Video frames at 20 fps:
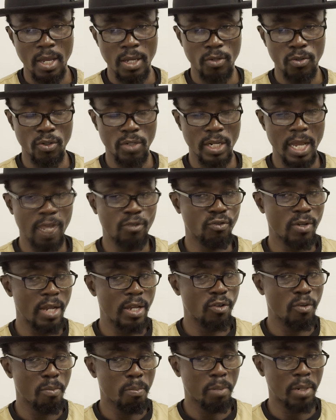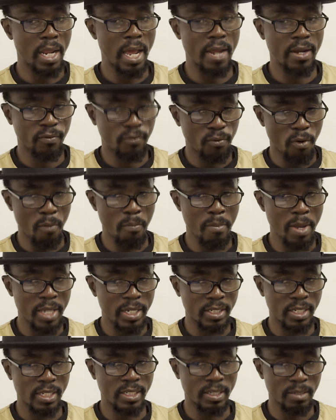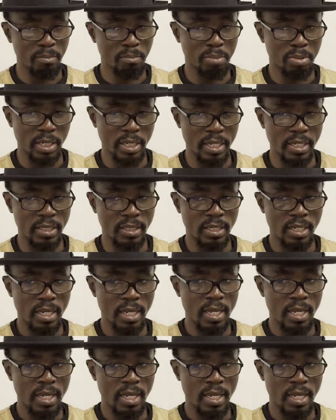So they are trying to plan for measures in place,